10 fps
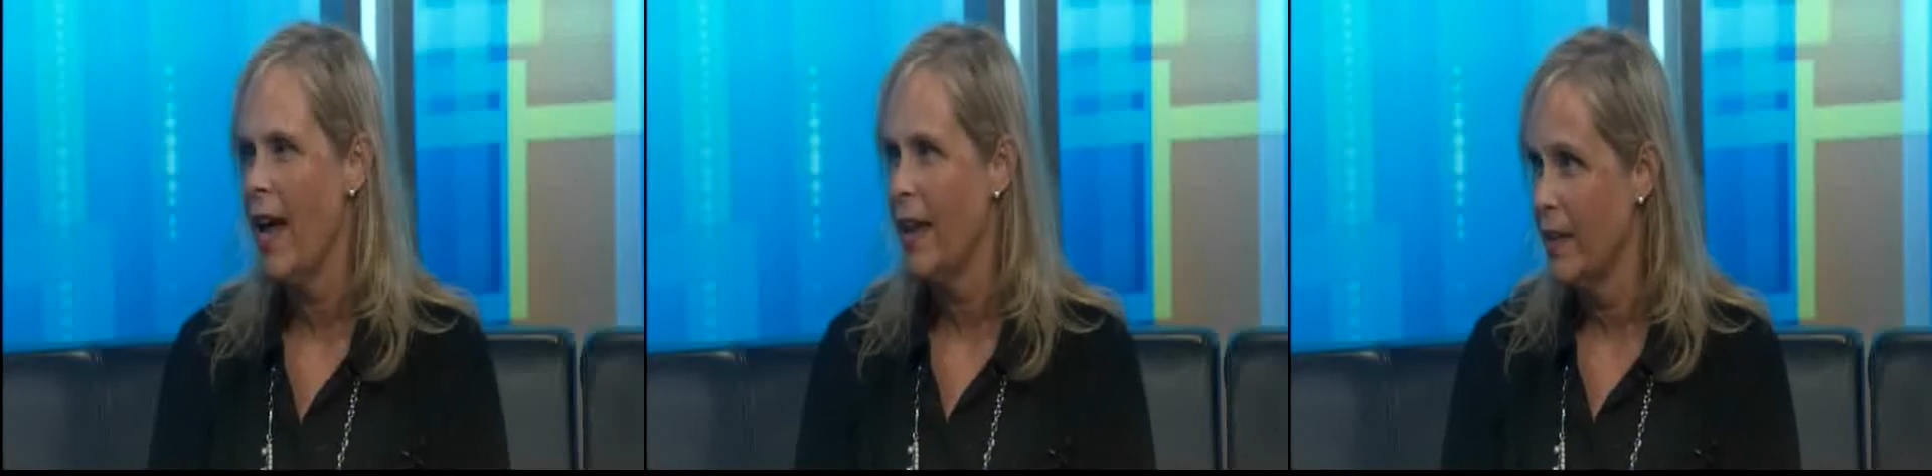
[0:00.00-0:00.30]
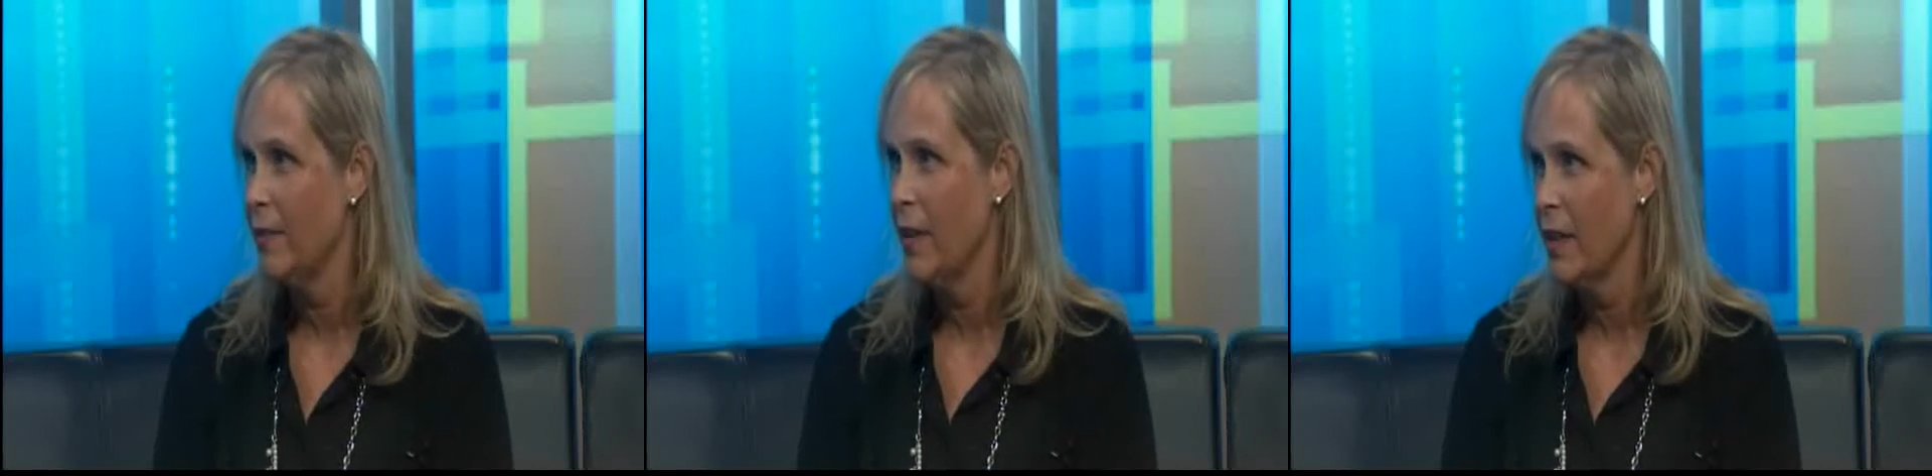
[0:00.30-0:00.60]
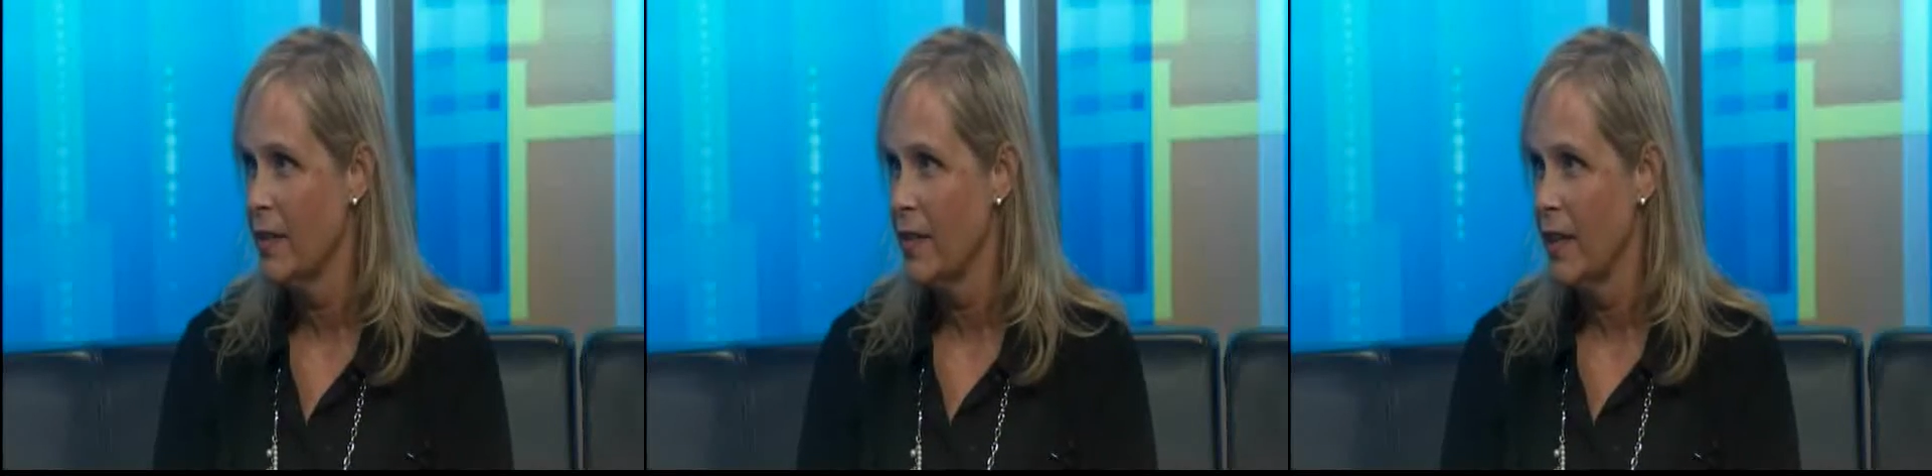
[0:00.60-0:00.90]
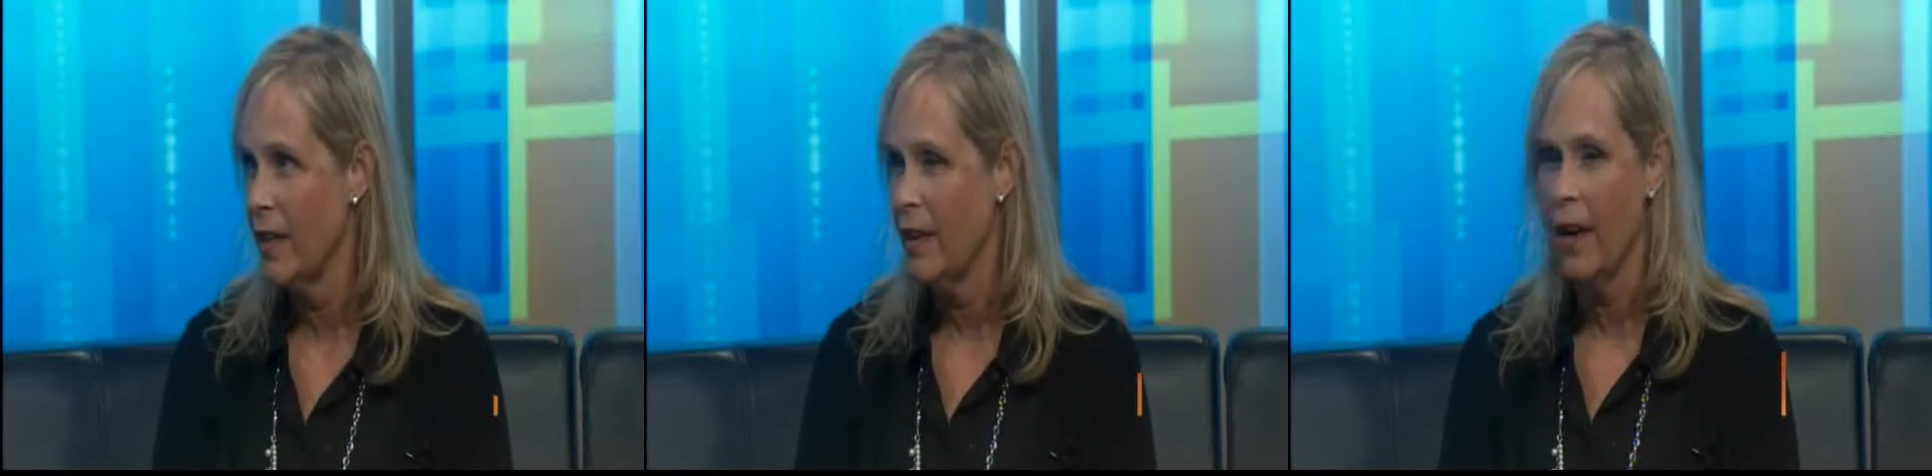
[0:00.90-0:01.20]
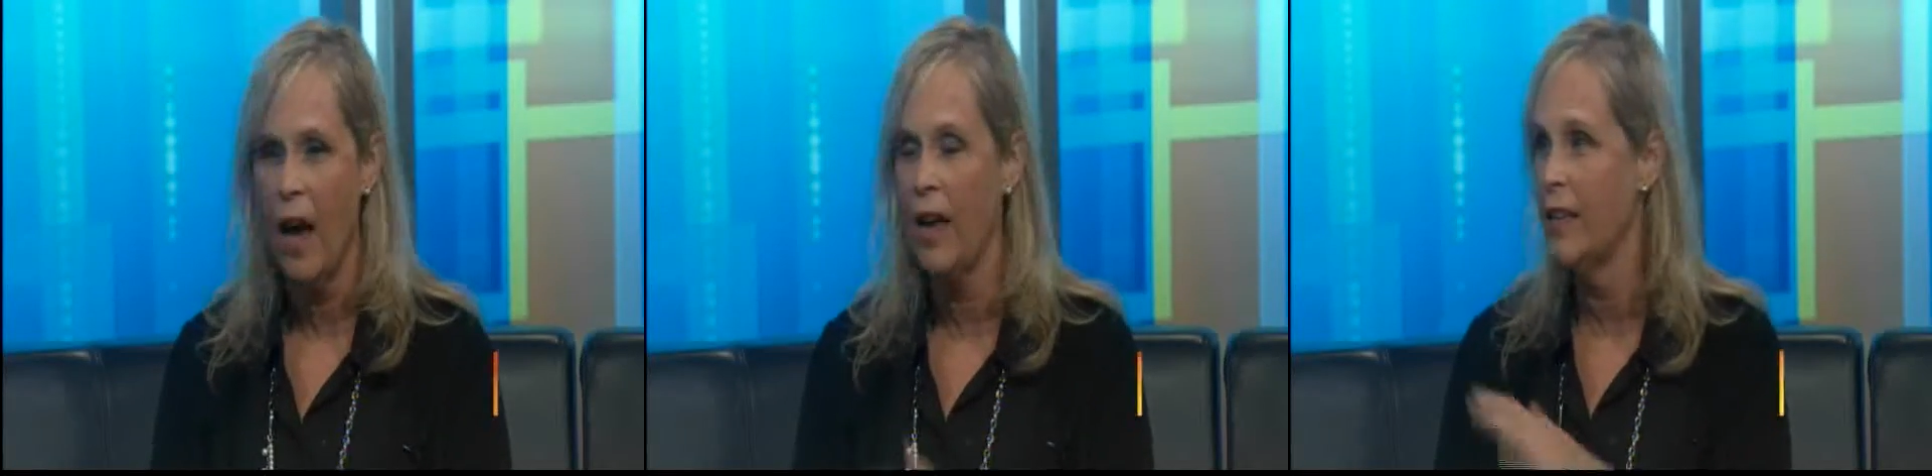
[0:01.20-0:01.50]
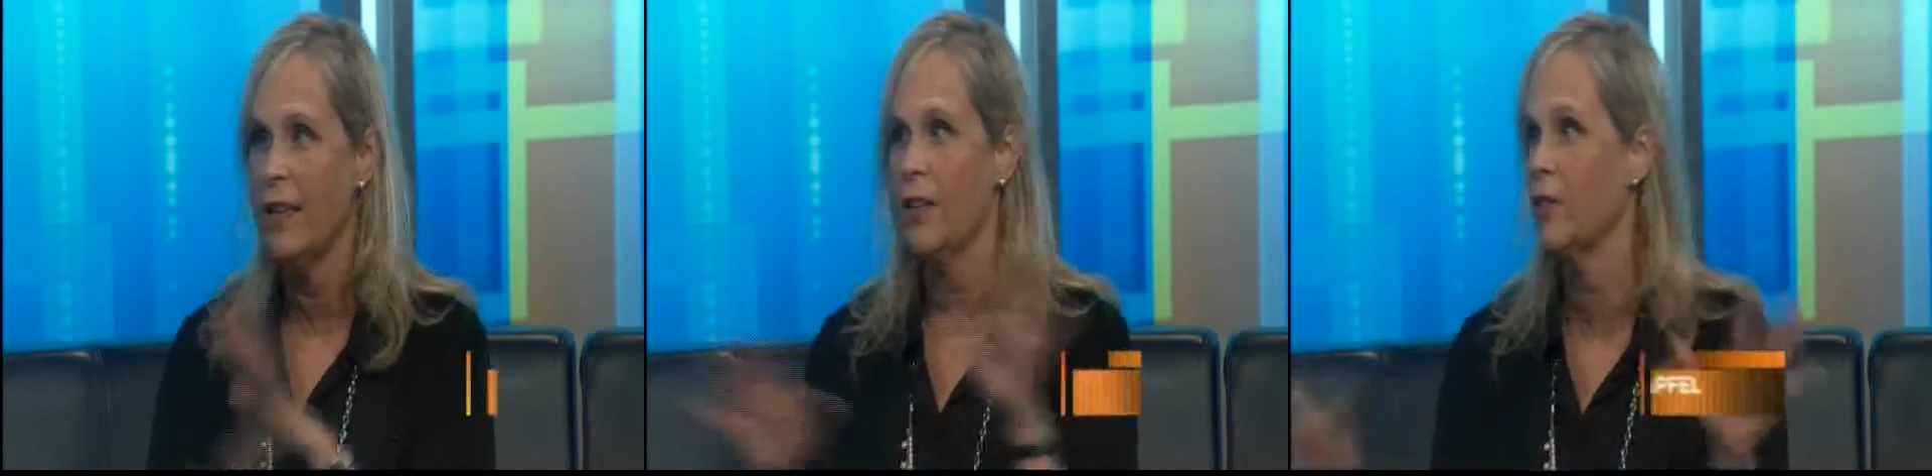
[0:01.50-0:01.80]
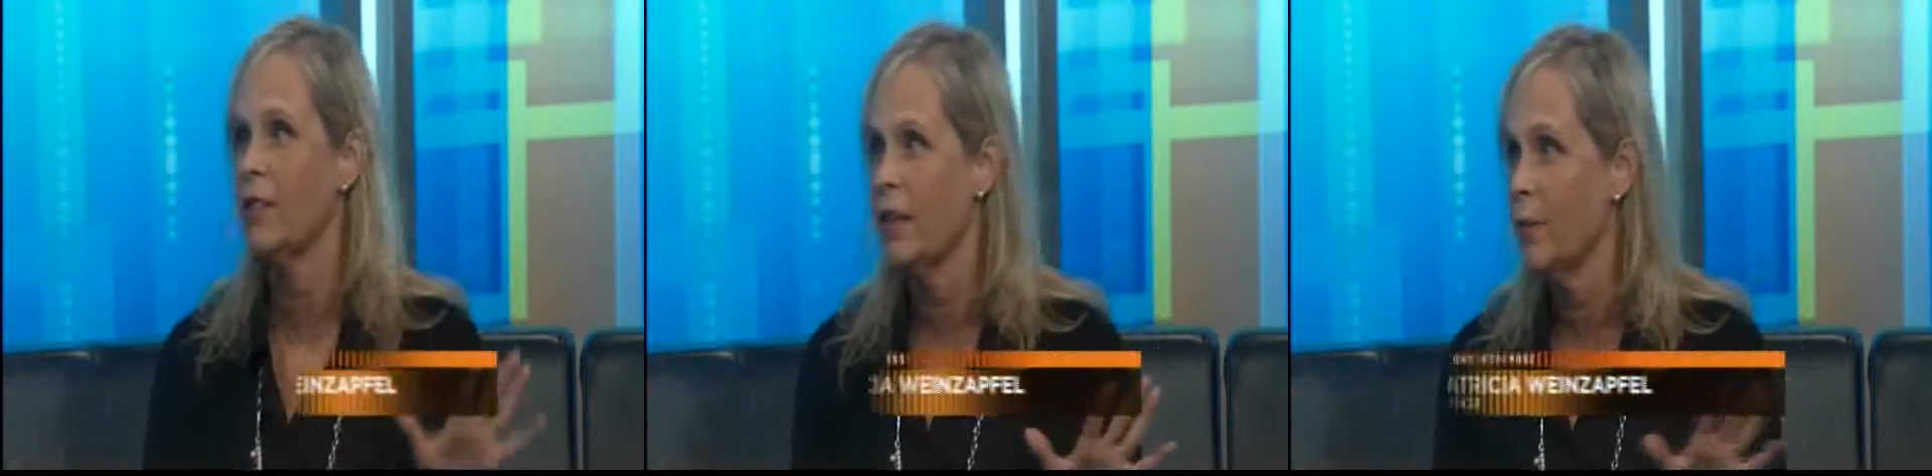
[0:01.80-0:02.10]
at EVSC, I didn't
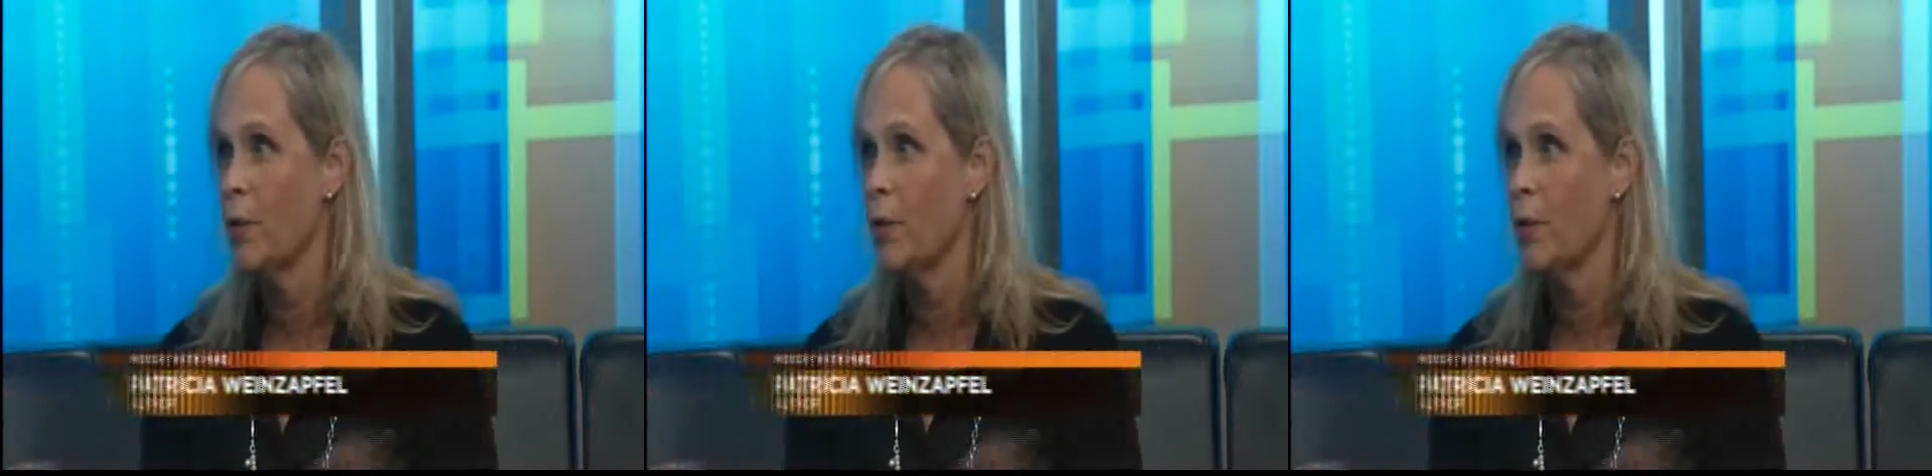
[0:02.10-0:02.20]
understand